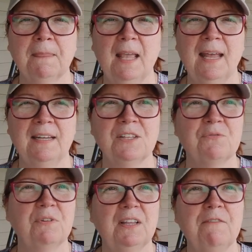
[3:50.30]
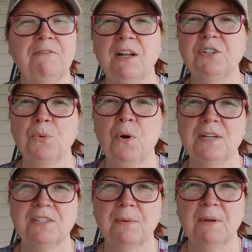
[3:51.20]
and it's really fun to
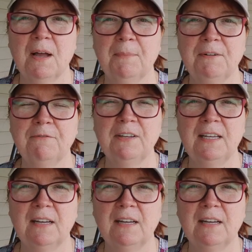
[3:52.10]
watch them come and feed.